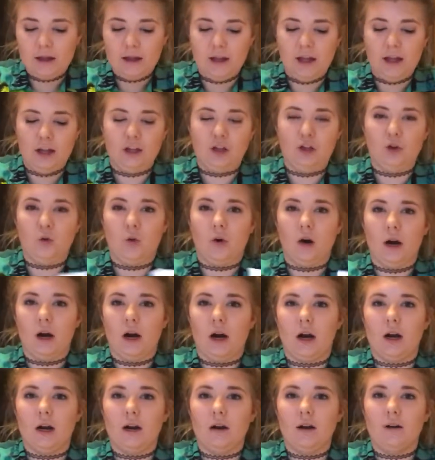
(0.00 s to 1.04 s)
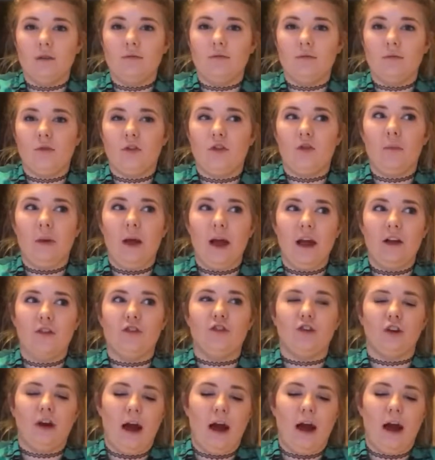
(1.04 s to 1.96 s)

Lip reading: in your space,